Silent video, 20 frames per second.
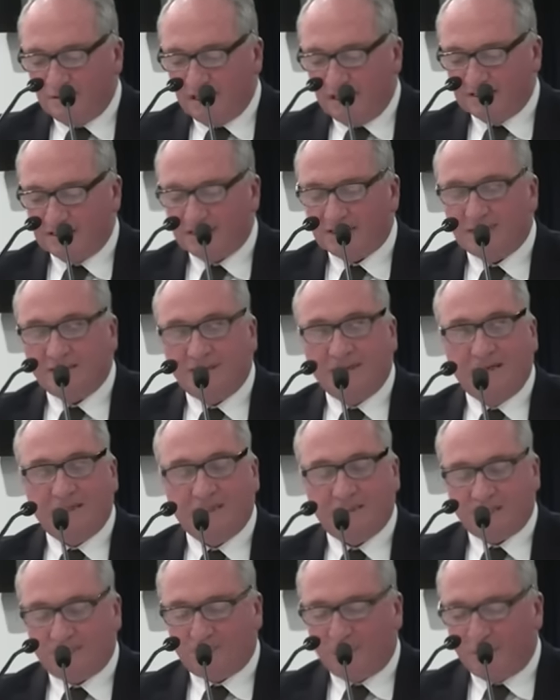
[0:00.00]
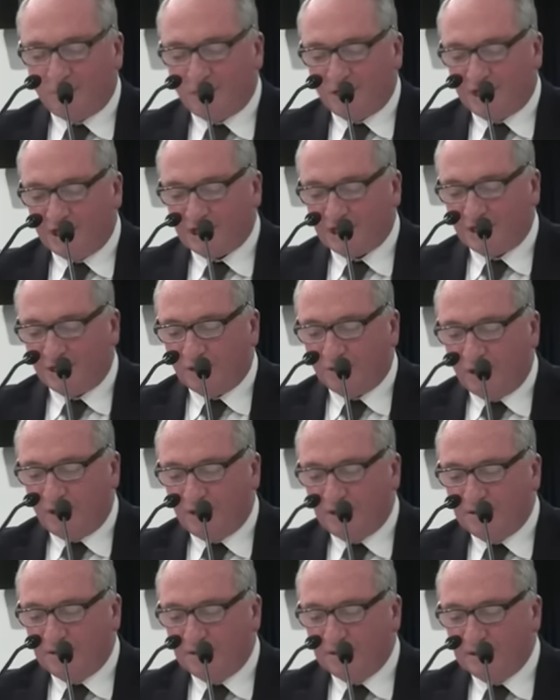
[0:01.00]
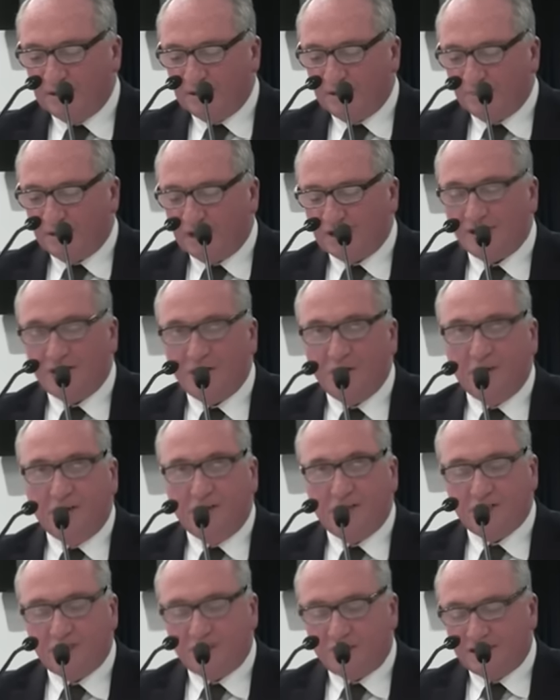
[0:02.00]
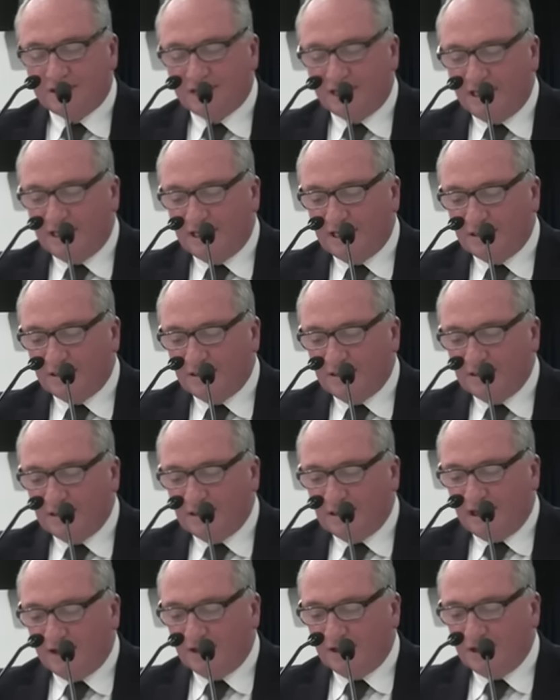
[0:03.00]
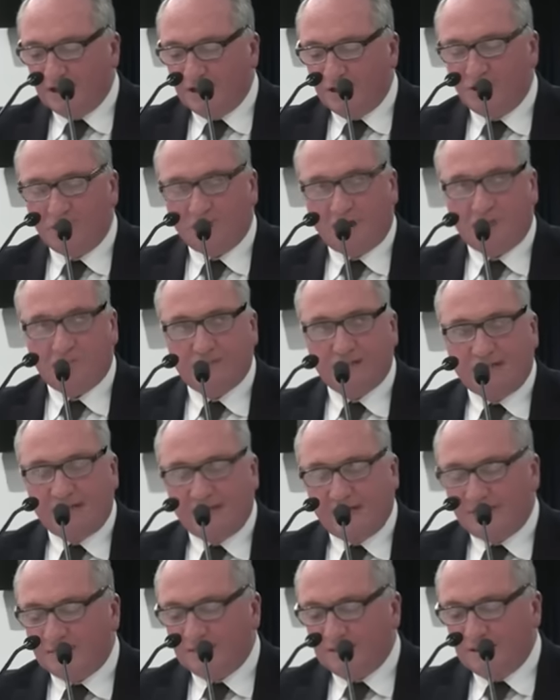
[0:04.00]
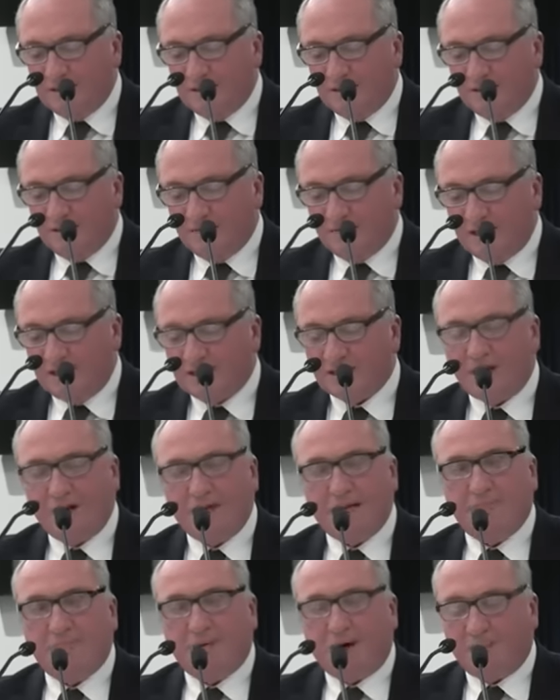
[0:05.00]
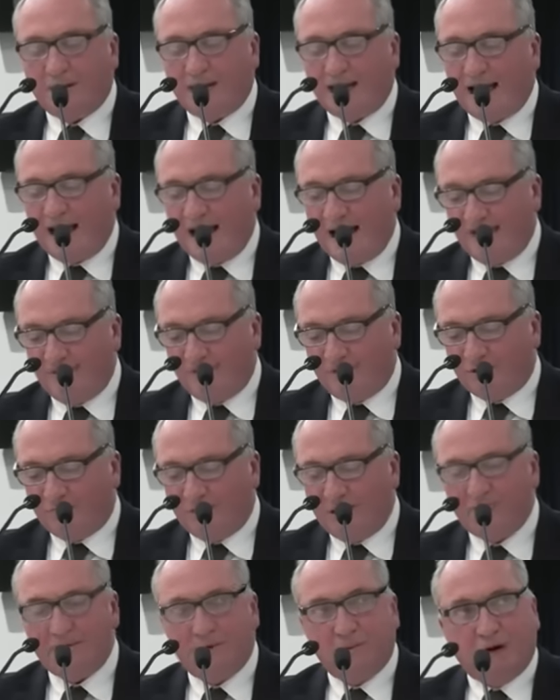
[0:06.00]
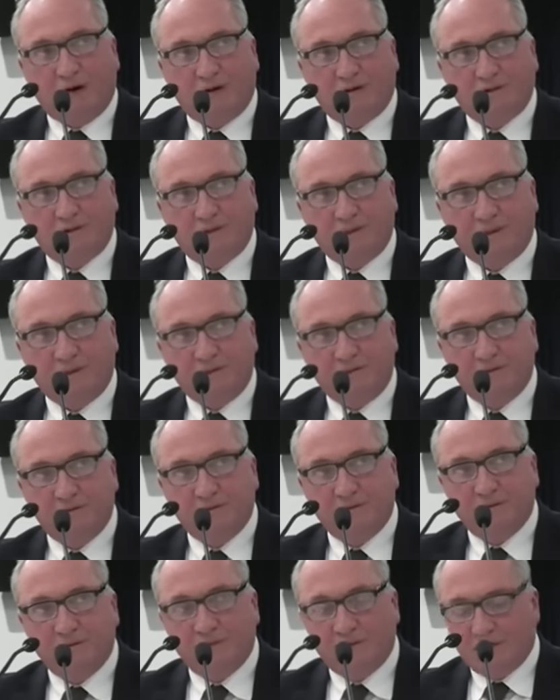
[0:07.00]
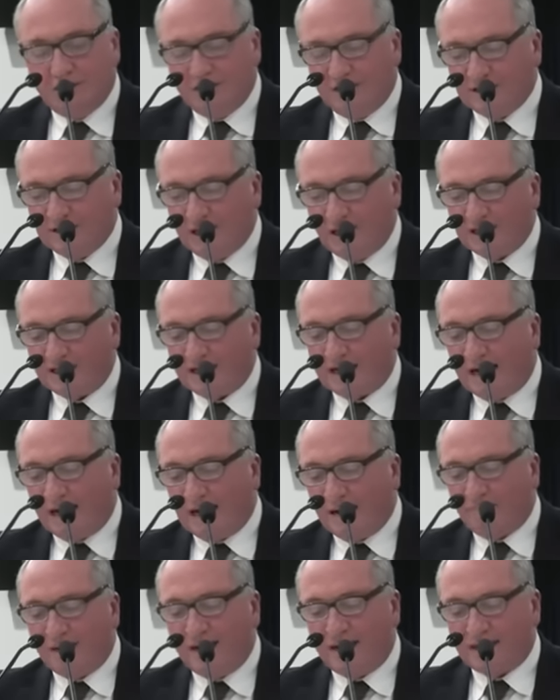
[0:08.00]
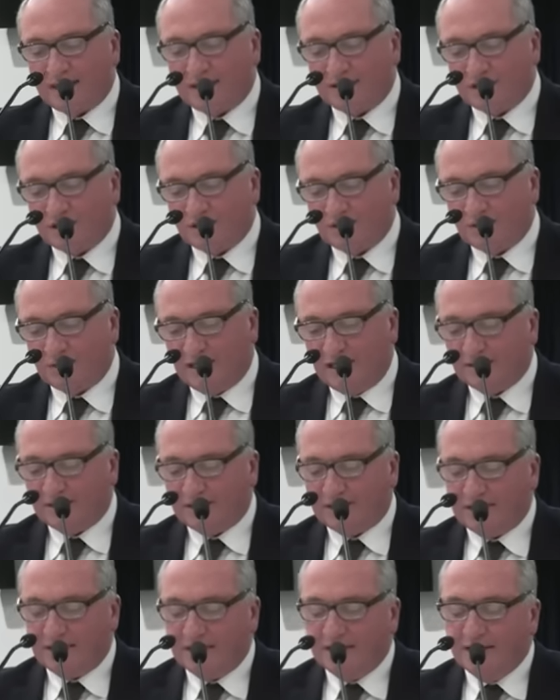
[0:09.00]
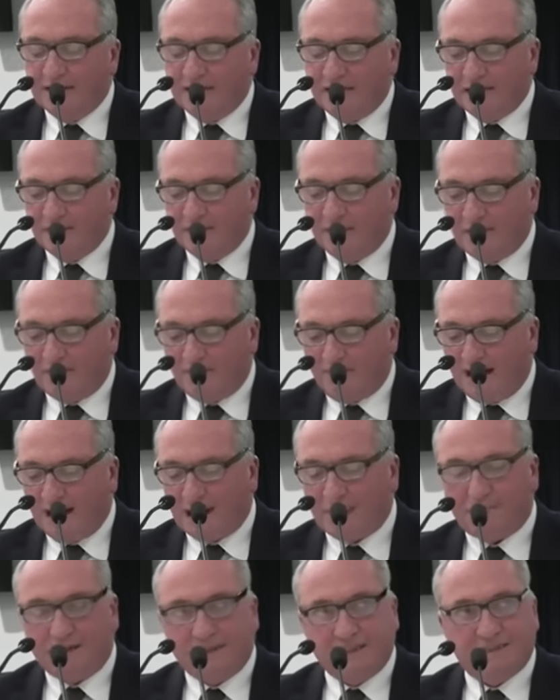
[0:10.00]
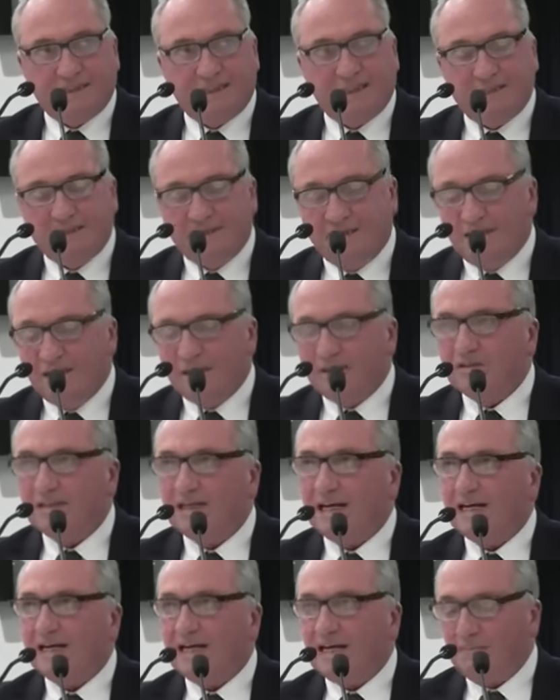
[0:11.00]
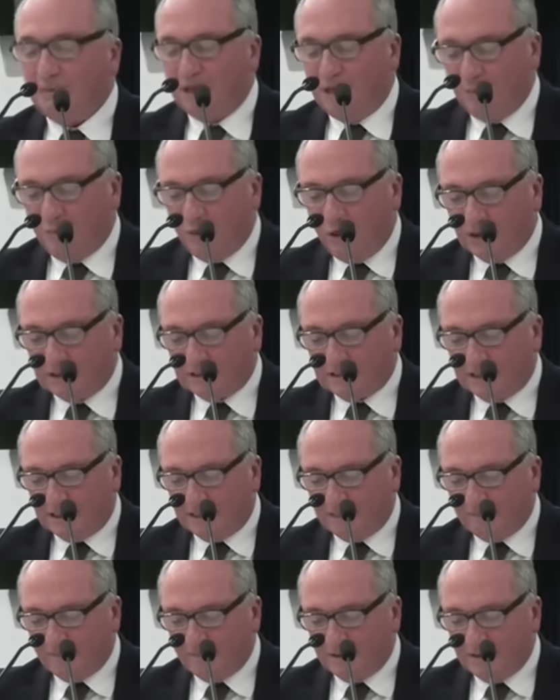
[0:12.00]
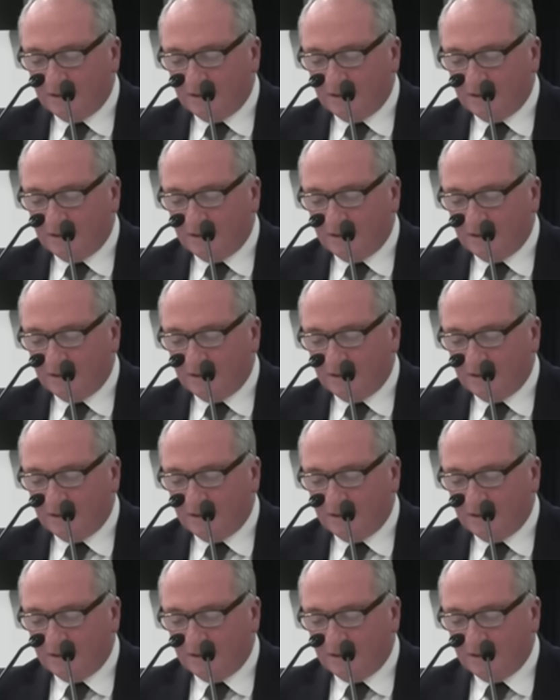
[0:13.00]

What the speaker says: Has its population grown? Are there new industries there? Are there new jobs there? There's only probably a handful, maybe one or two. There's no car park at the intermittent power precinct because hardly anybody works there.